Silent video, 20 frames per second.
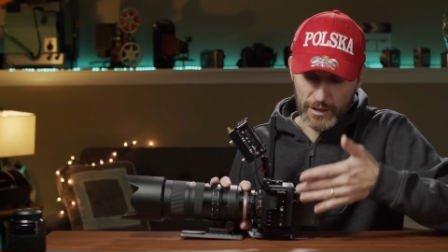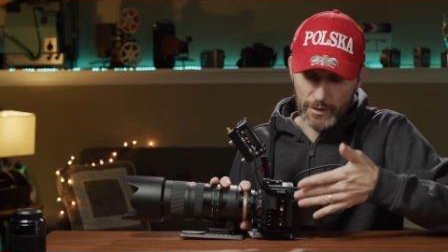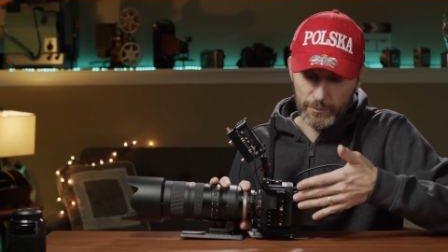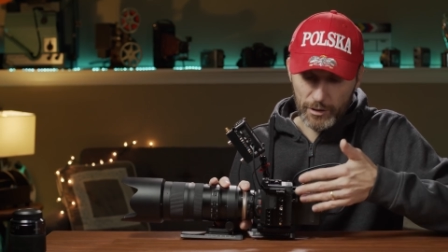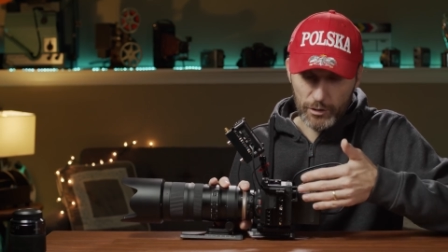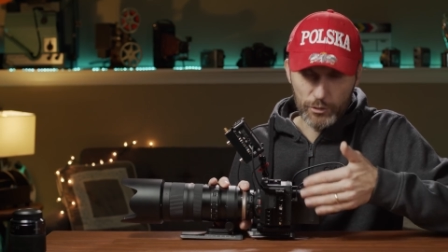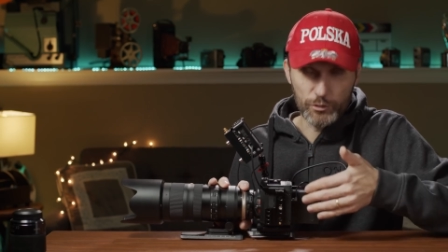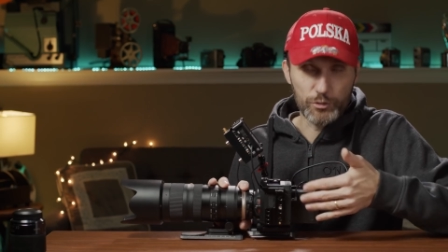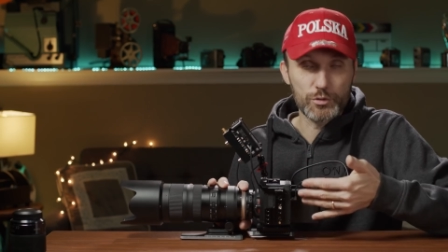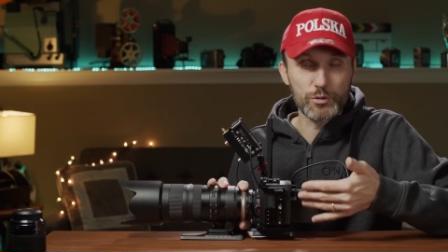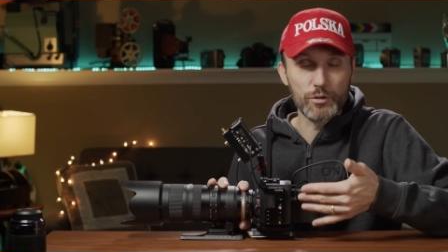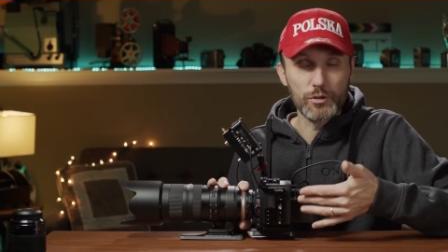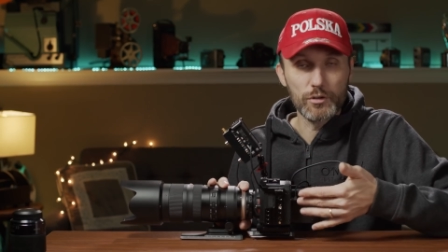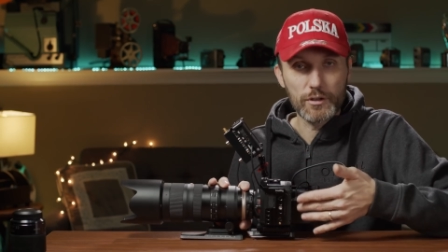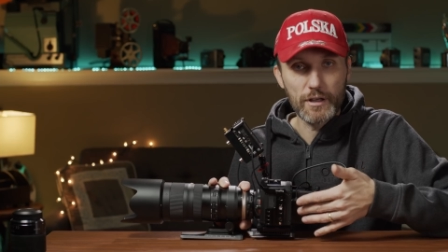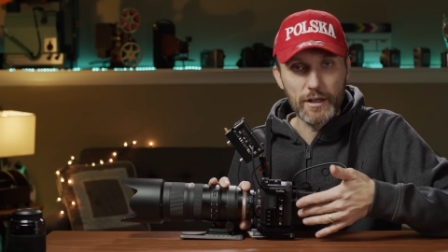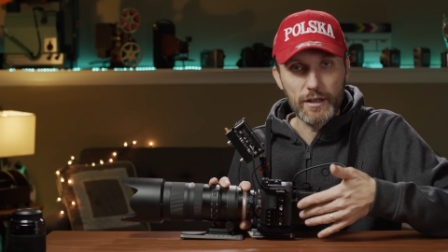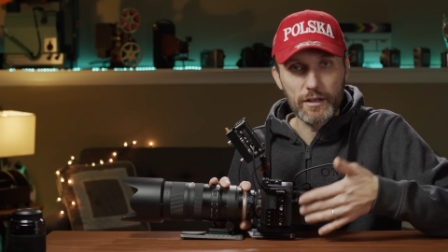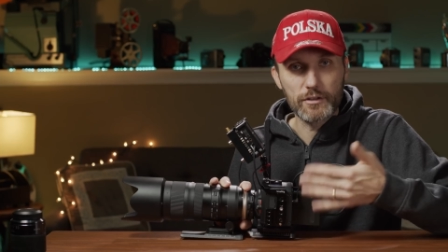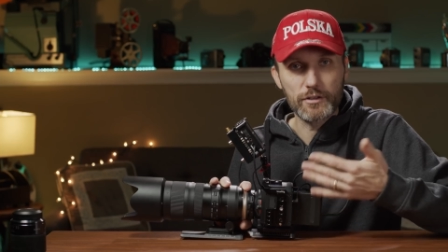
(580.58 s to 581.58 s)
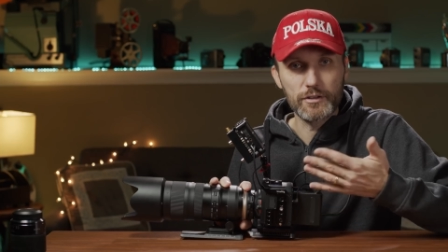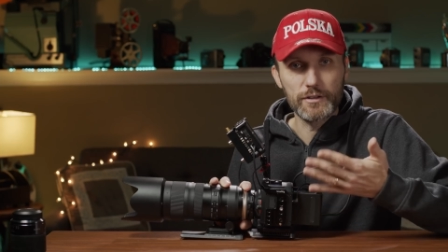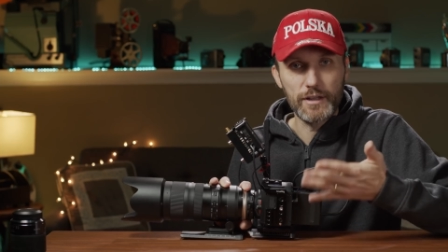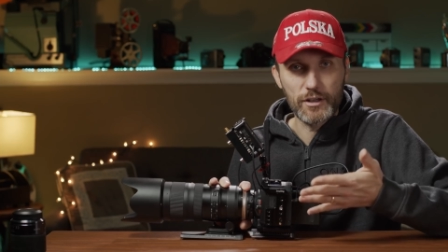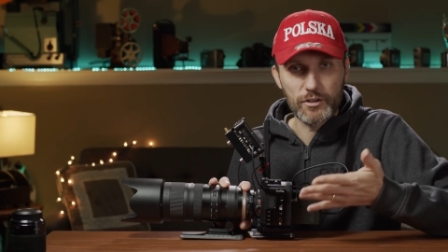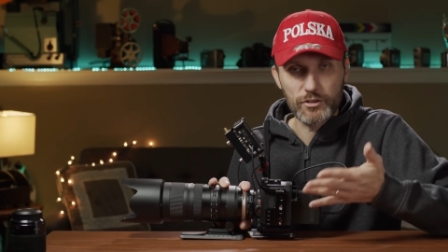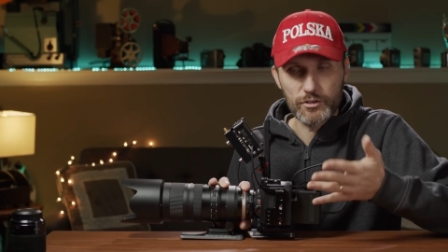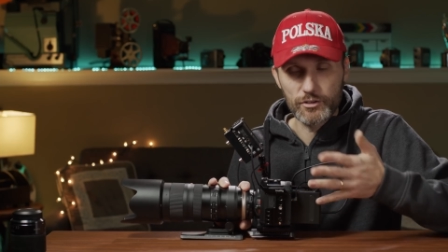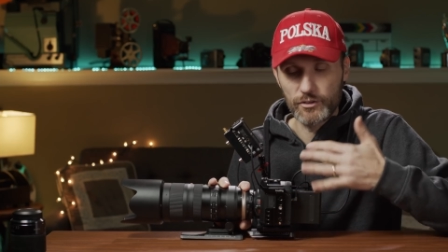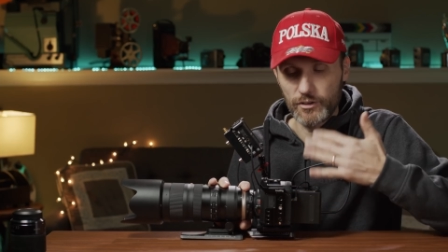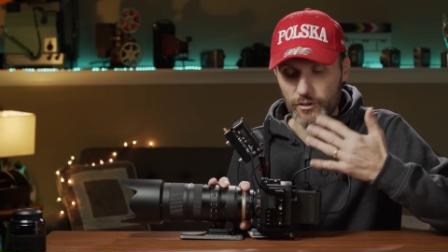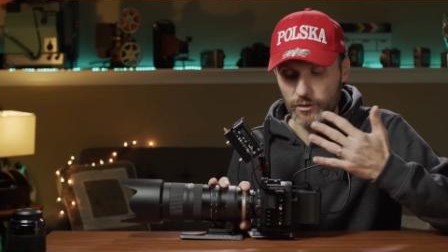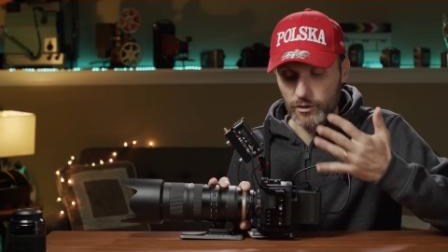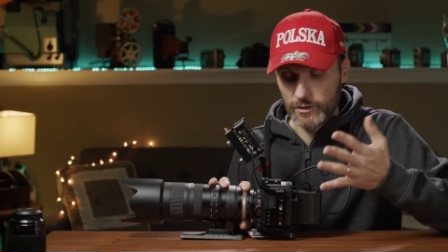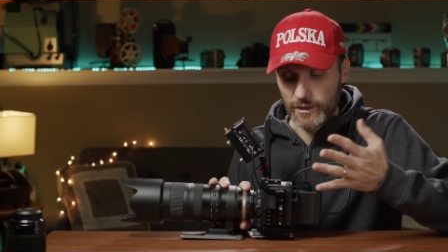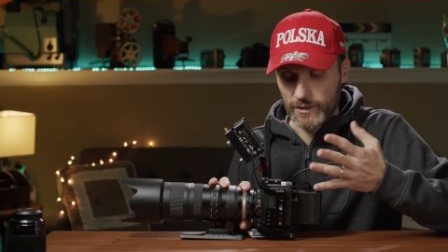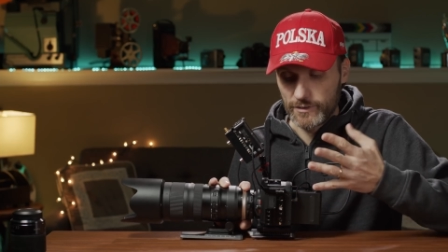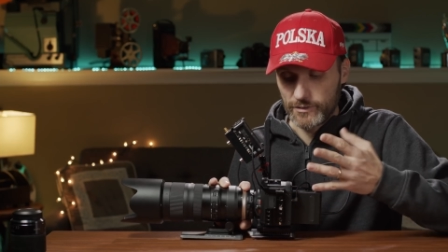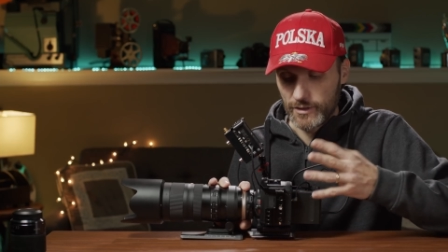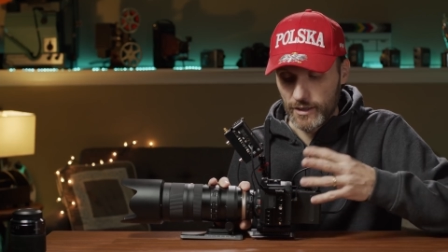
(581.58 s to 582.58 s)
camera control kind of connections and all
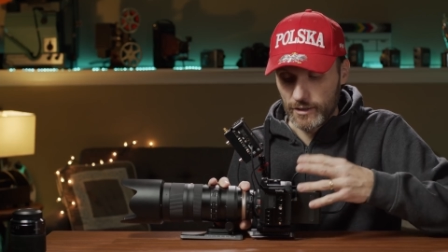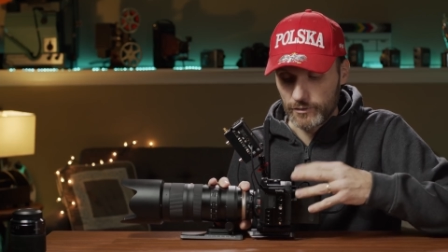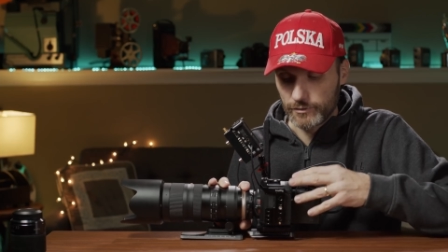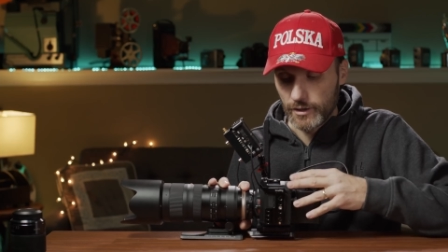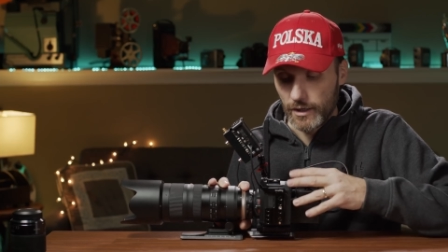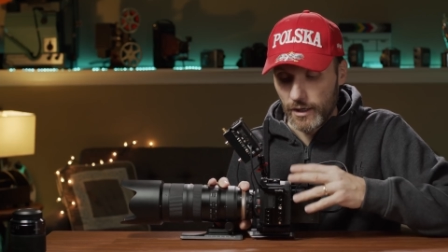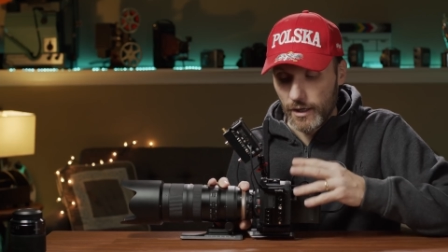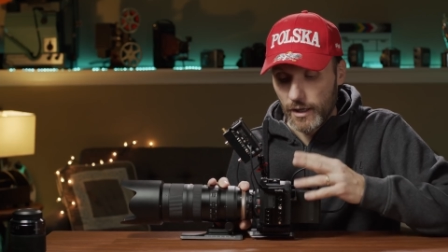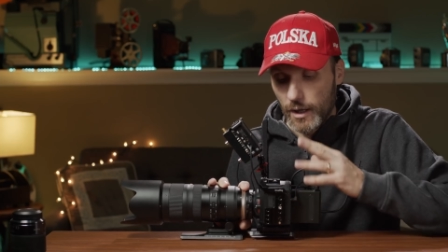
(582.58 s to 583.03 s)
that stuff.